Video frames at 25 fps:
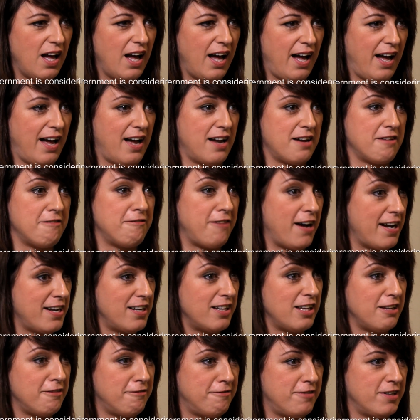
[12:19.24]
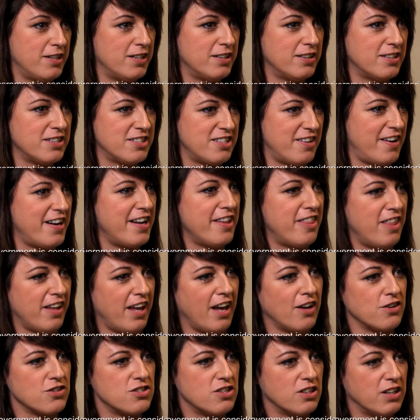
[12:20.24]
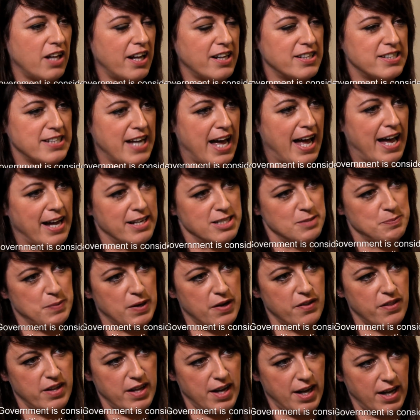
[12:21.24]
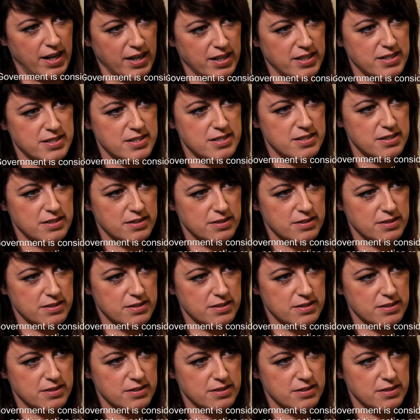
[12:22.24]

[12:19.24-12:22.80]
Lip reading: And finally, Phil, is there anything else you'd like to add about the Act?